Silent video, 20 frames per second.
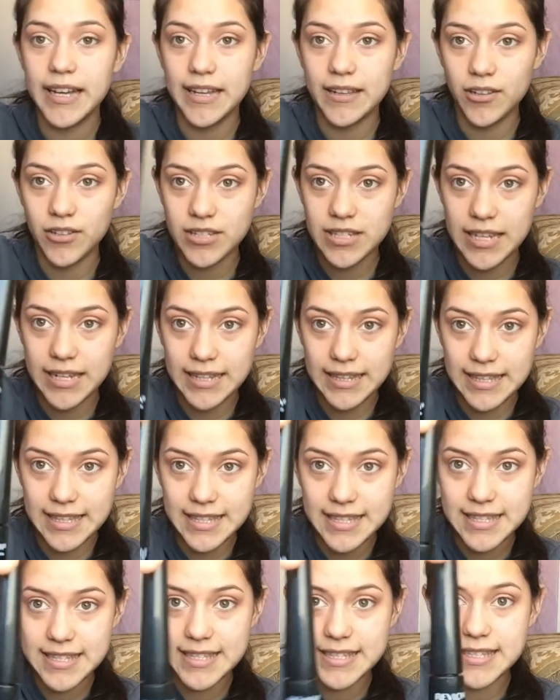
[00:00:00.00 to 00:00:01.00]
It looks like
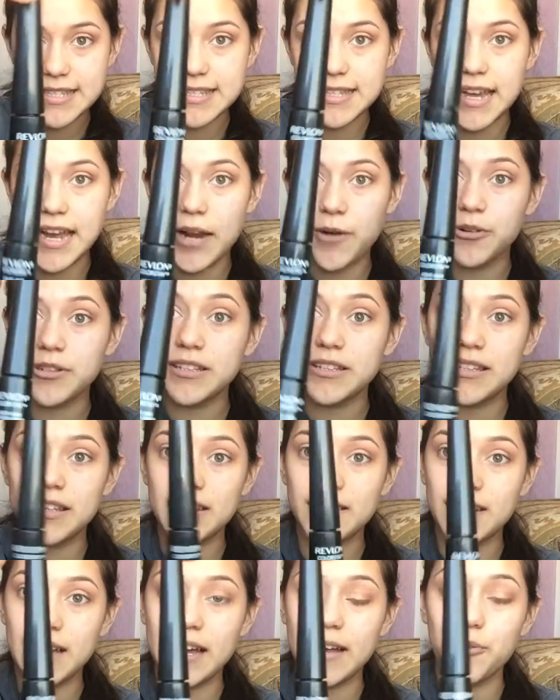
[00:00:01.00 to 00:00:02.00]
this. I
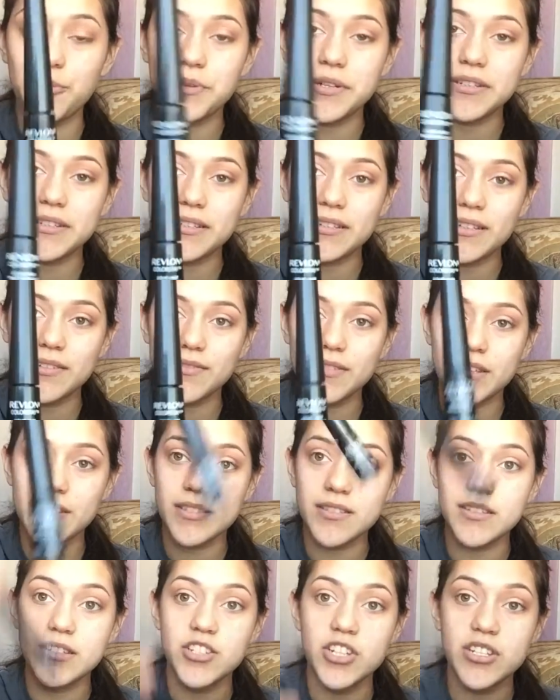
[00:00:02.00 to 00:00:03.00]
really love
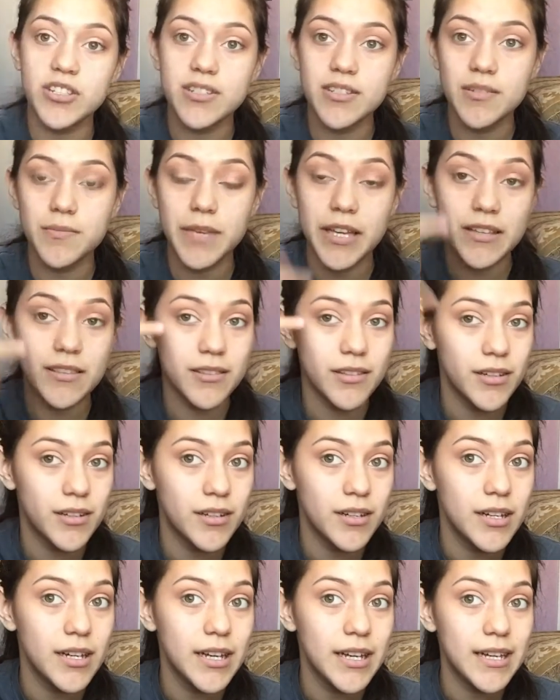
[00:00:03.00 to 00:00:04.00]
this just to make
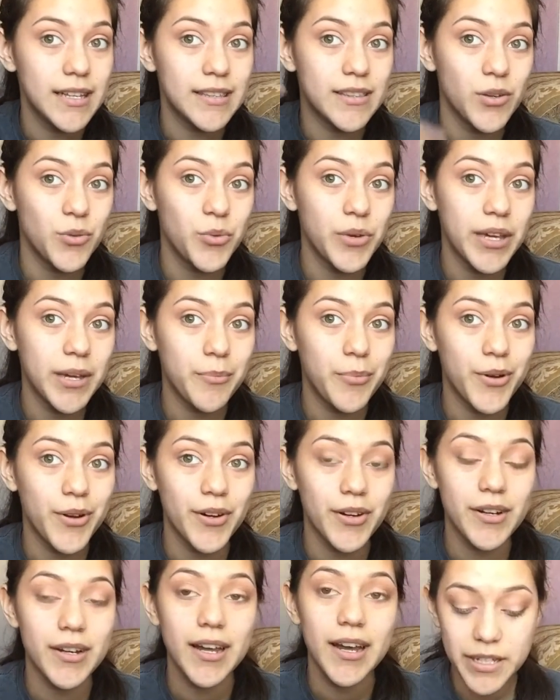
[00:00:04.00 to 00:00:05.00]
the wing
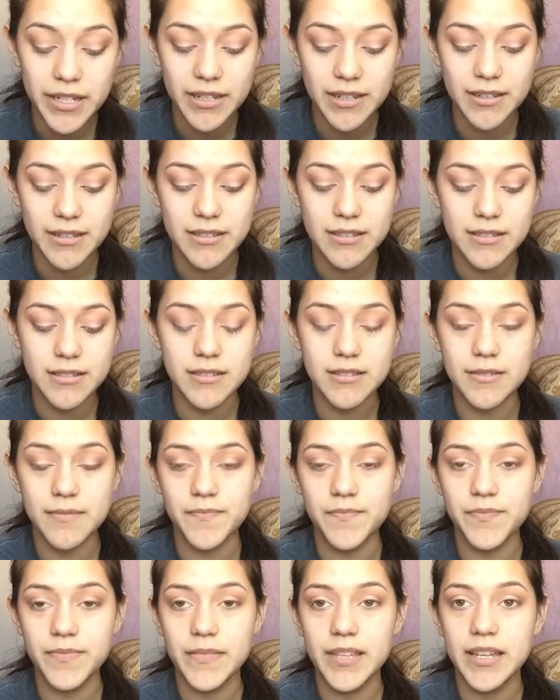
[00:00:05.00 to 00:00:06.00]
part, because
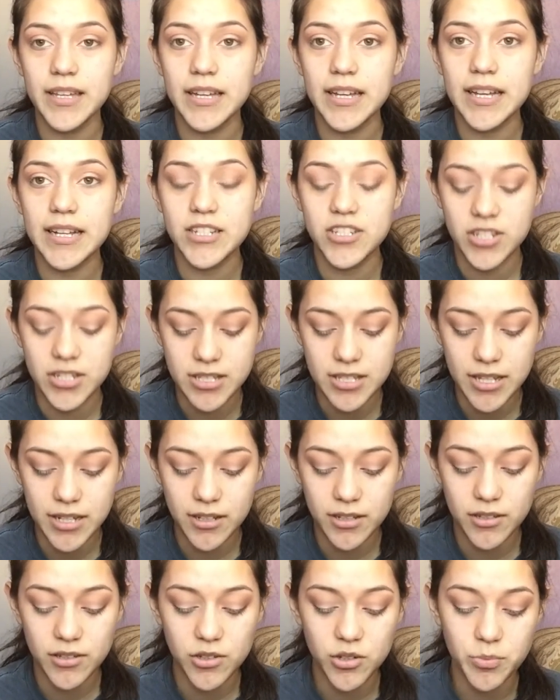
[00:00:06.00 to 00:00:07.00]
it's just like
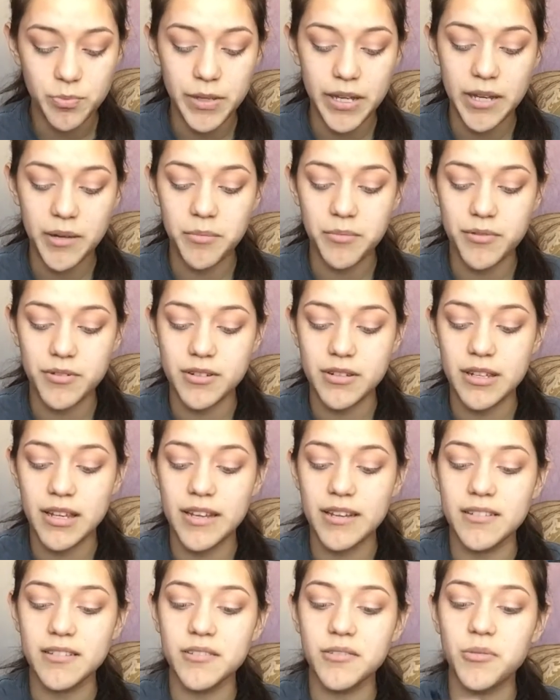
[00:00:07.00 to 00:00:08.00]
a little paintbrush,
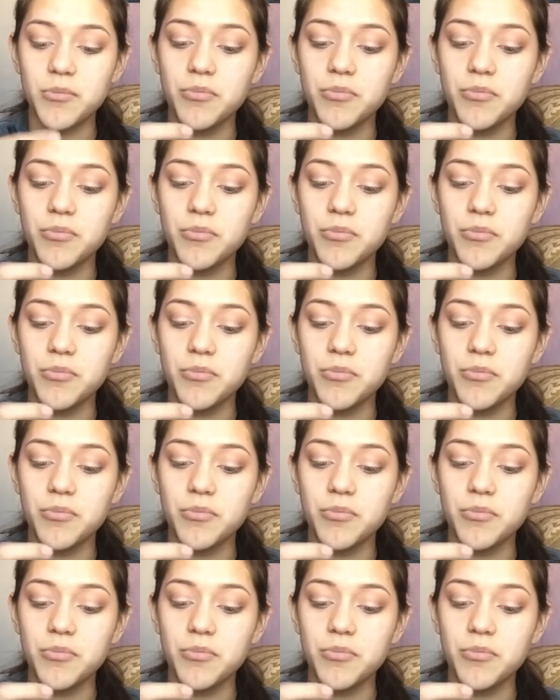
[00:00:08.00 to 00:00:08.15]
like a little